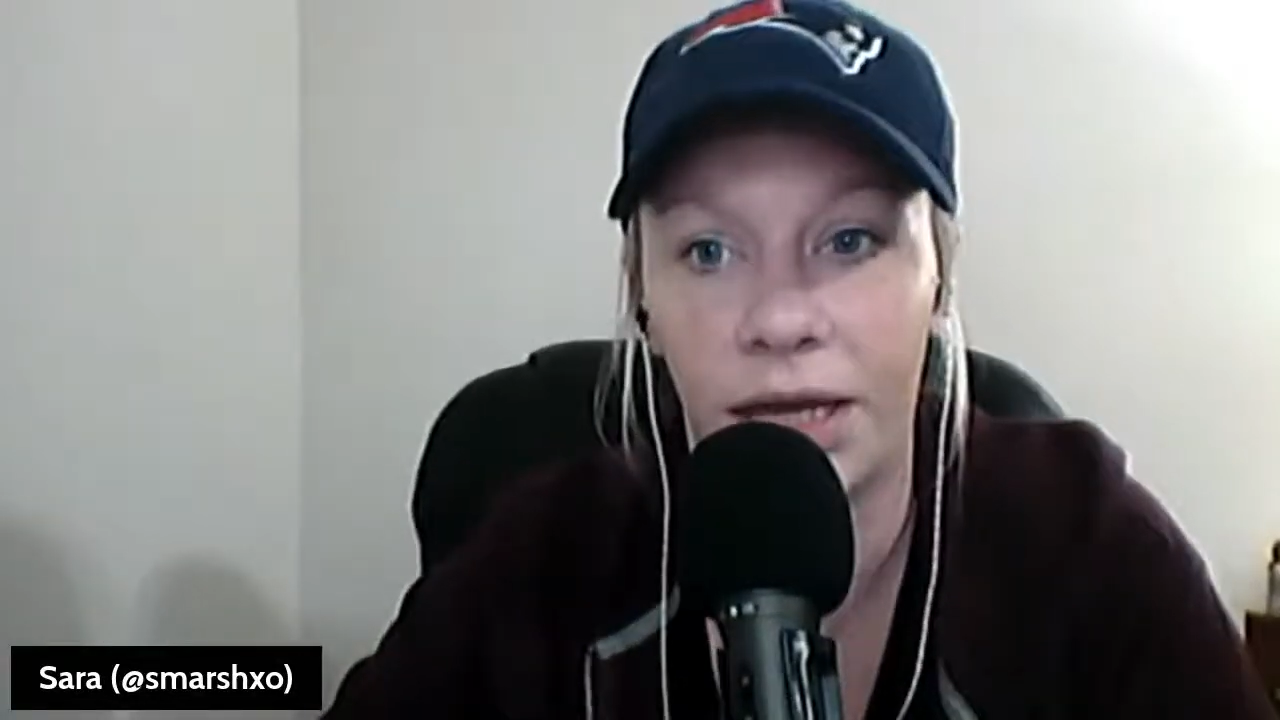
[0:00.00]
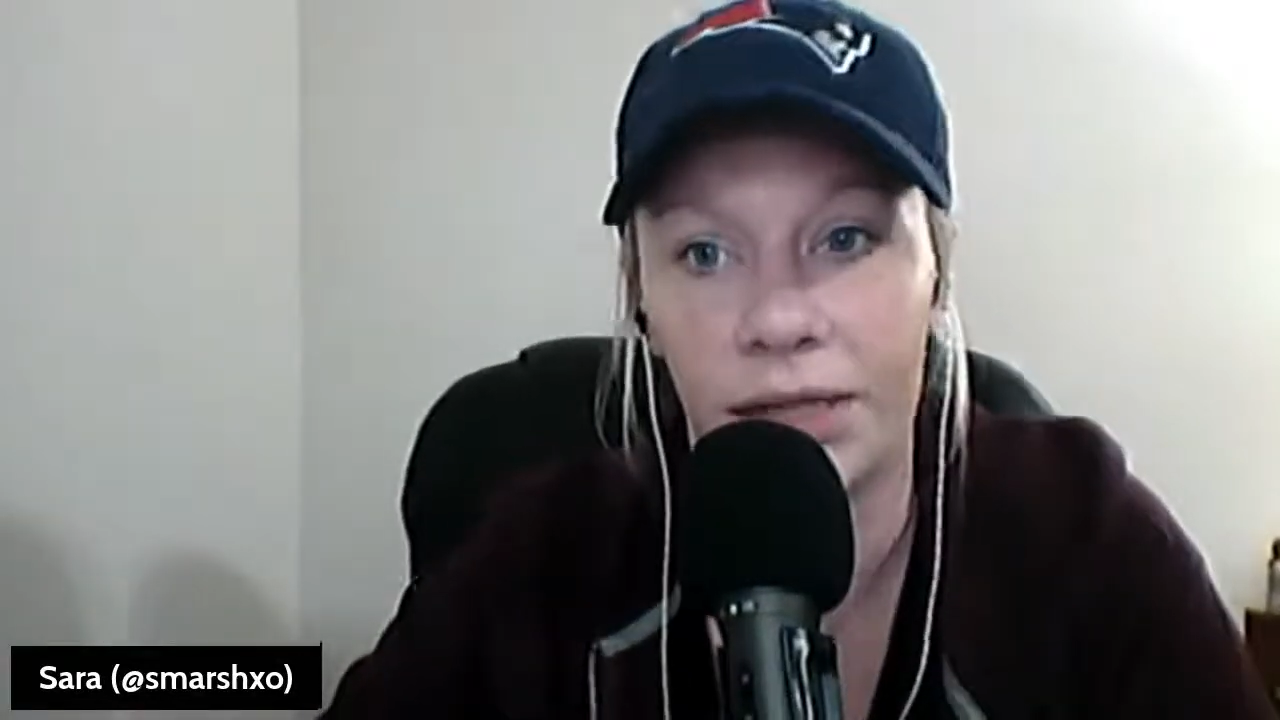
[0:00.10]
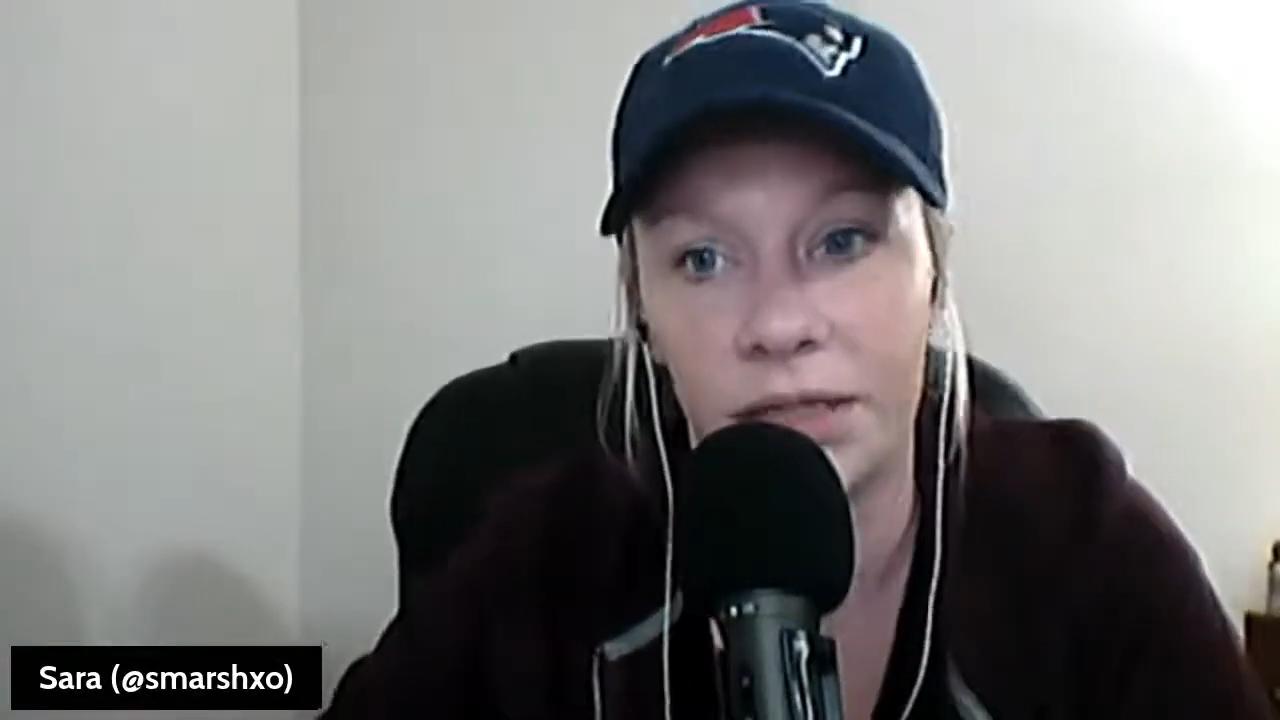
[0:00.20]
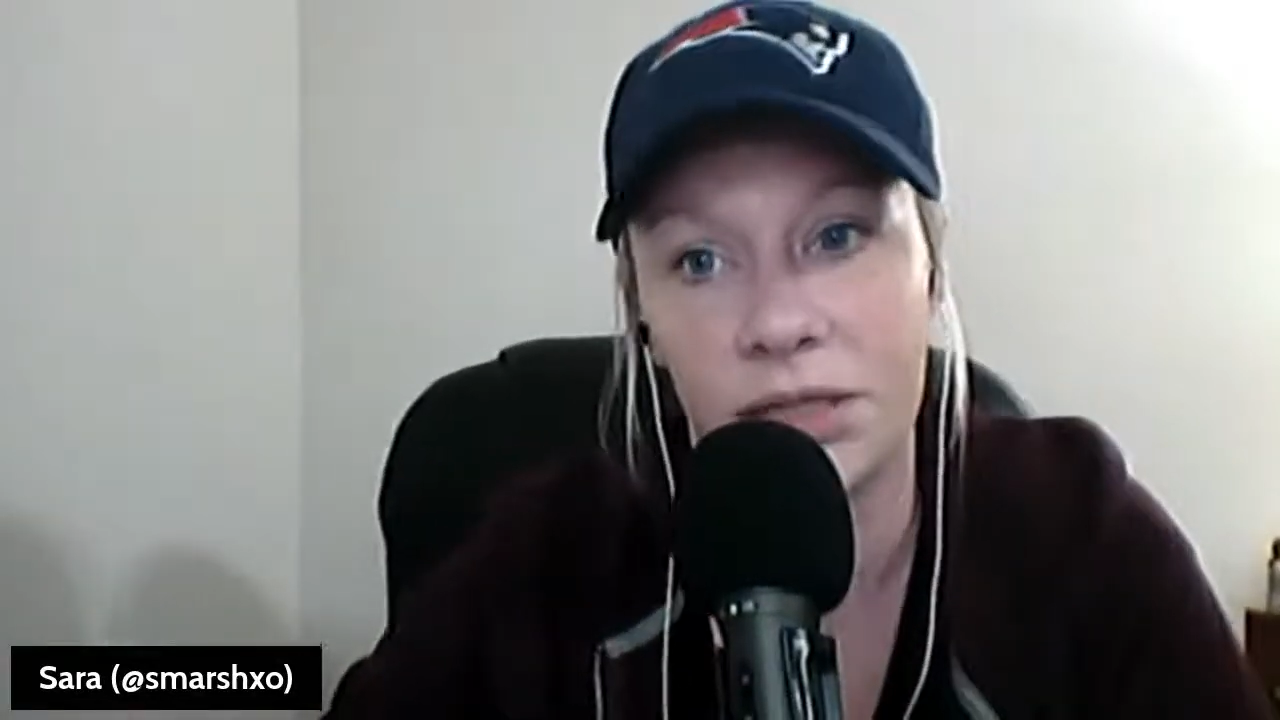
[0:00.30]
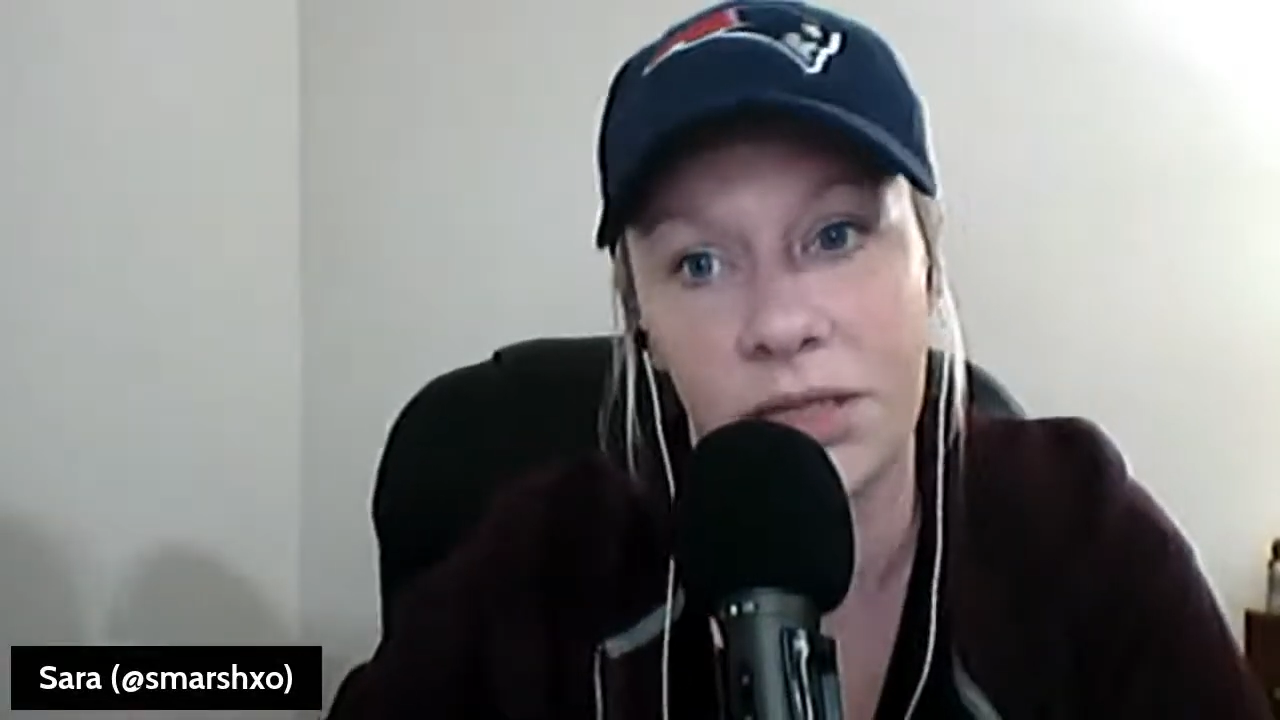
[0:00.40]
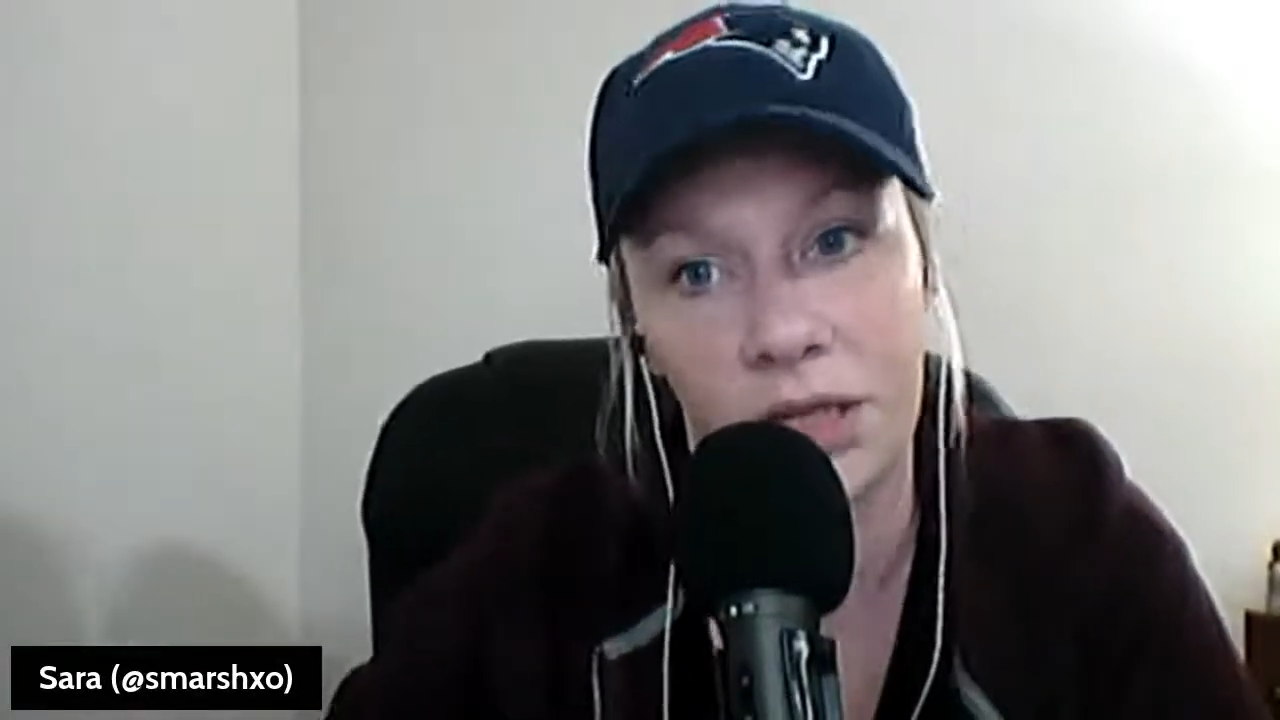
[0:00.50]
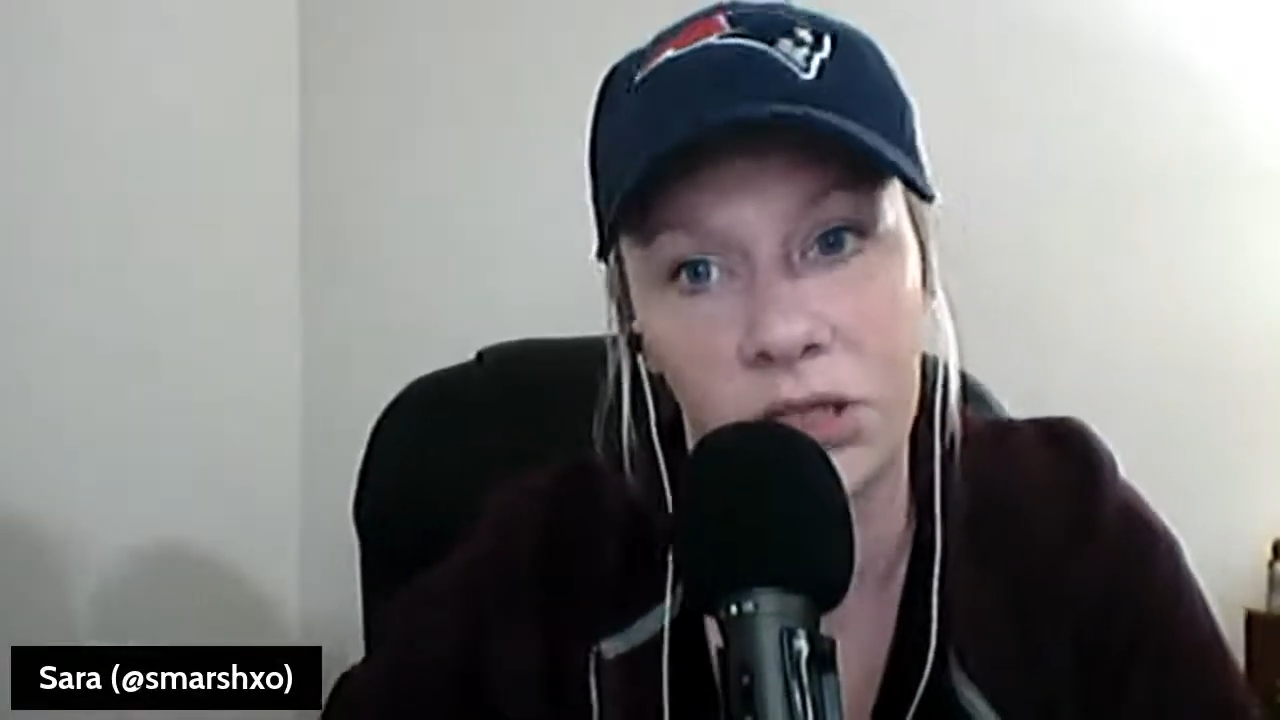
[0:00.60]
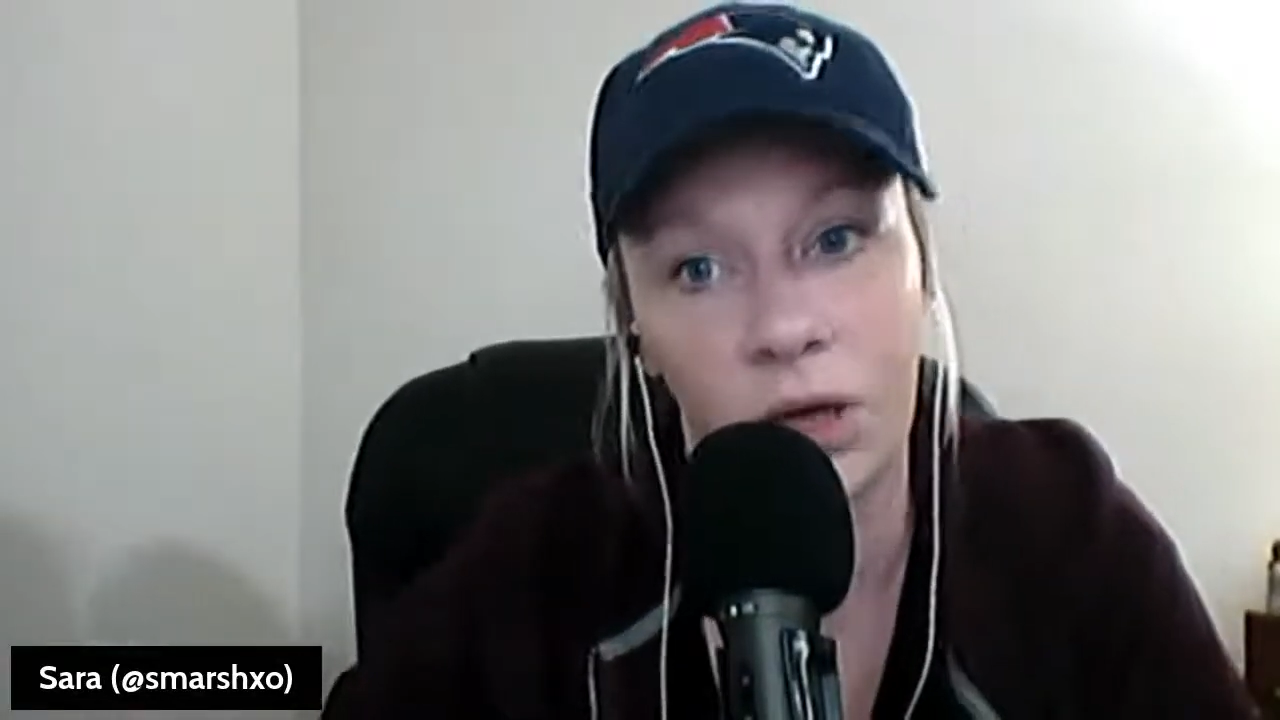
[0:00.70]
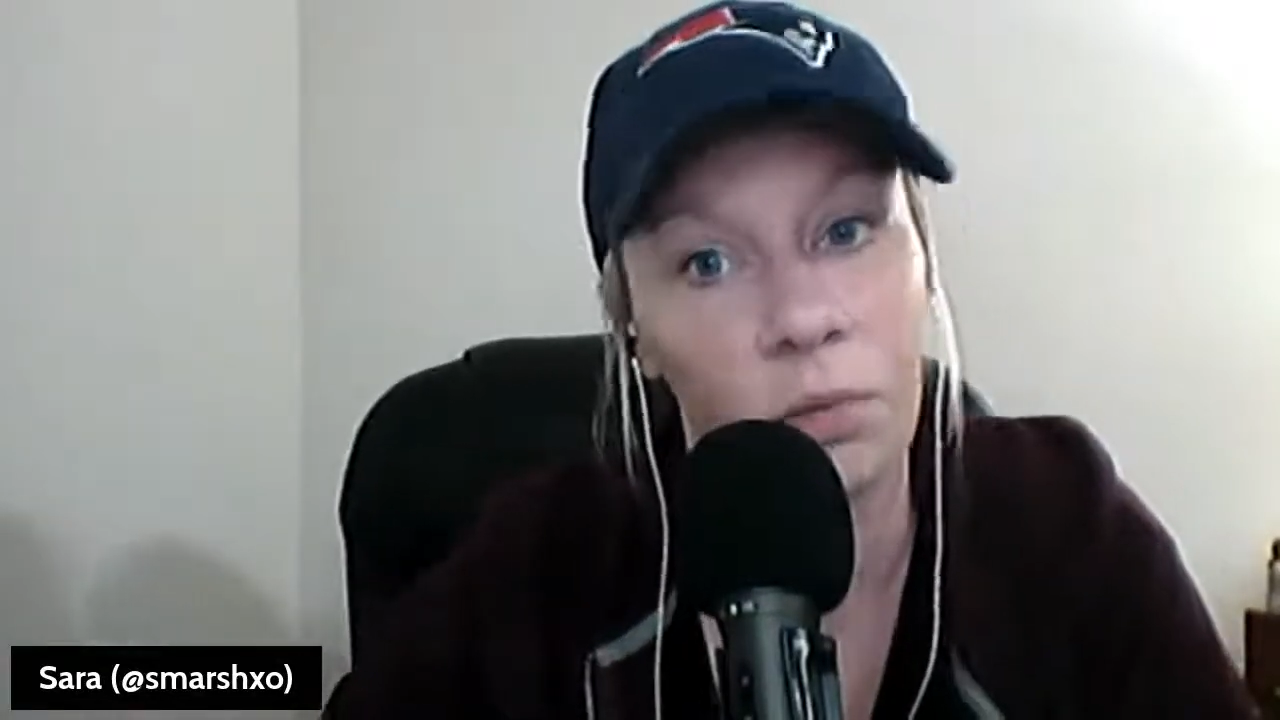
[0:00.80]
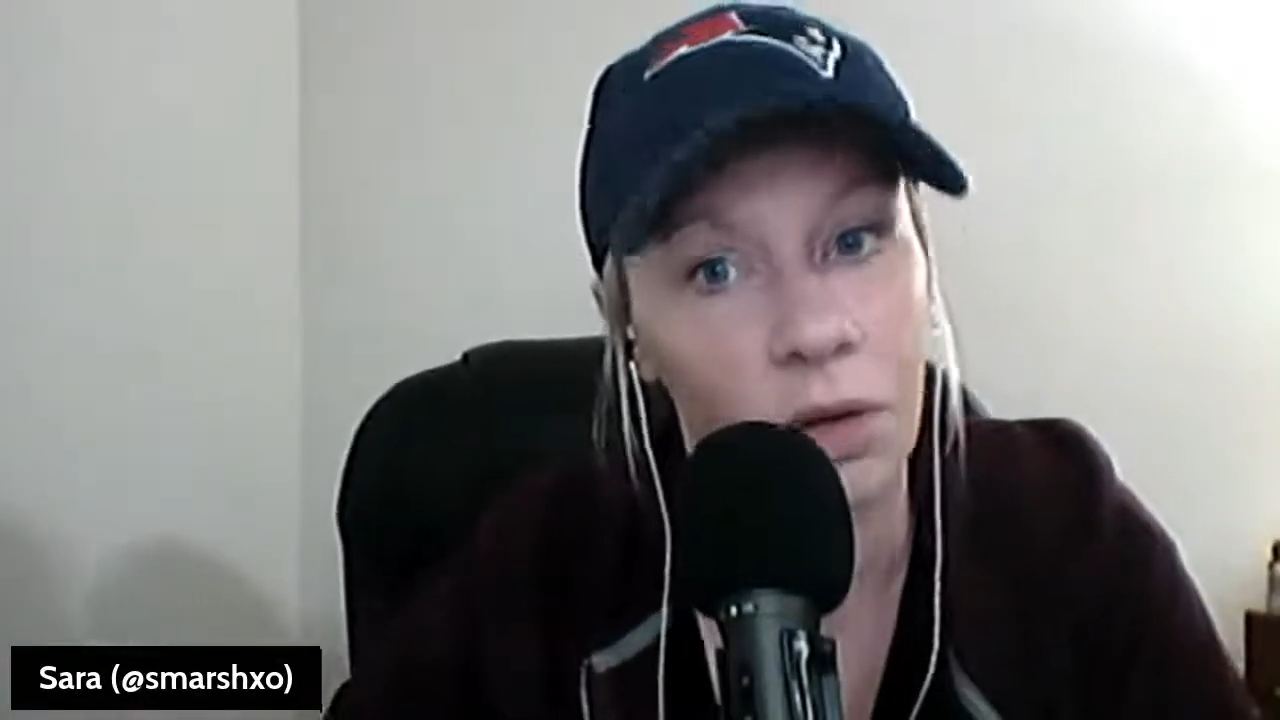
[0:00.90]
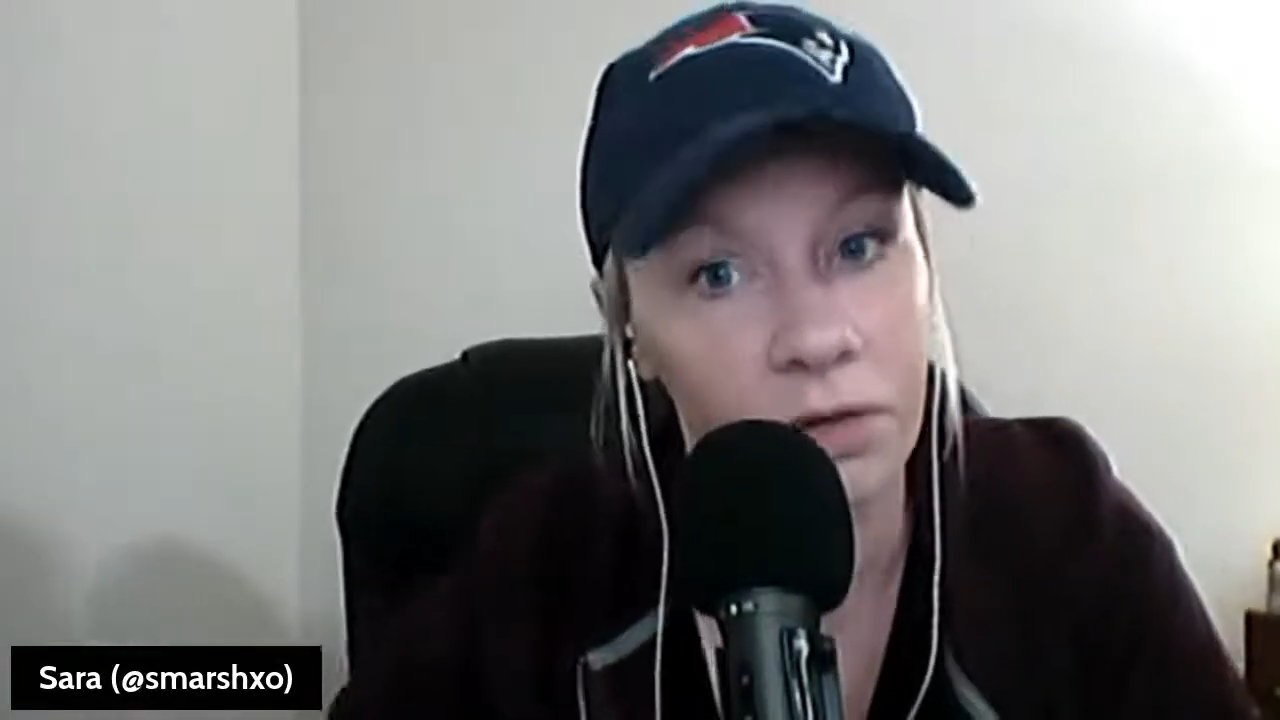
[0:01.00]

and a touchdown,